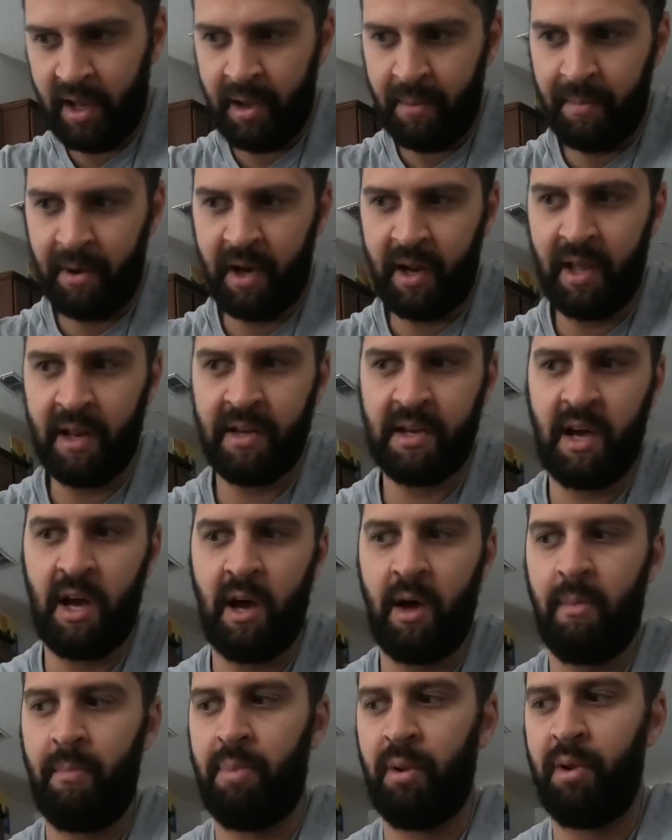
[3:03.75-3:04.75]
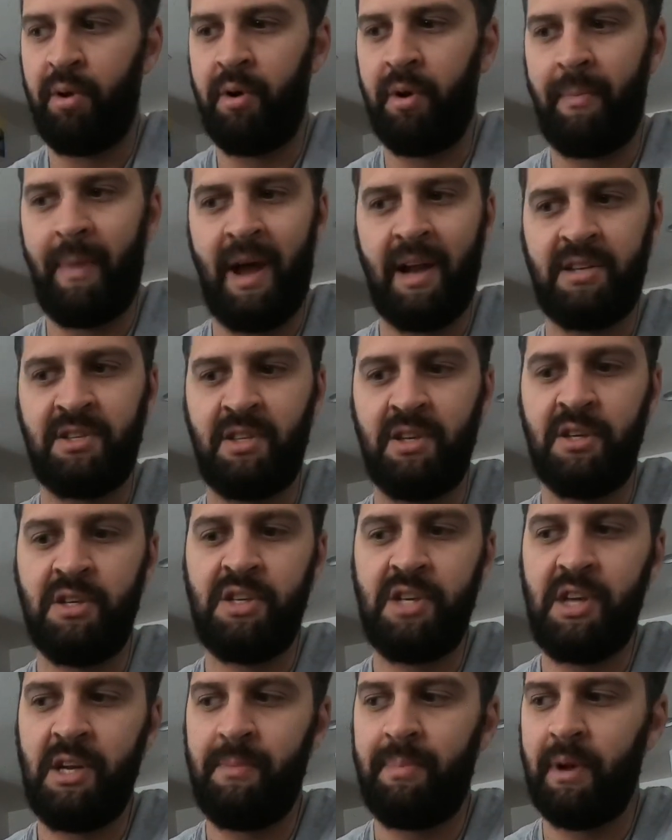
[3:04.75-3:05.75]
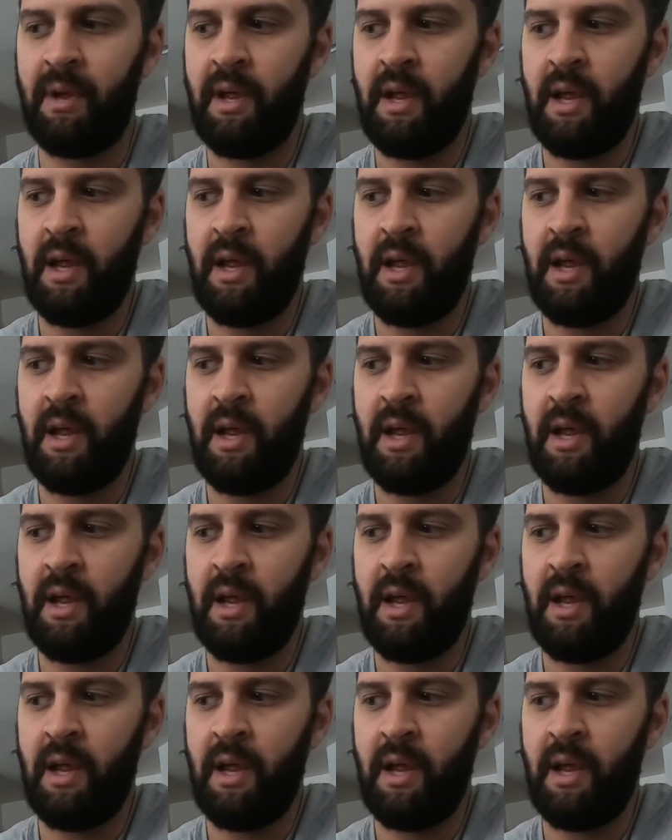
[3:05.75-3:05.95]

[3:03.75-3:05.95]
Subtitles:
I'm going to get blue to match the Jeep.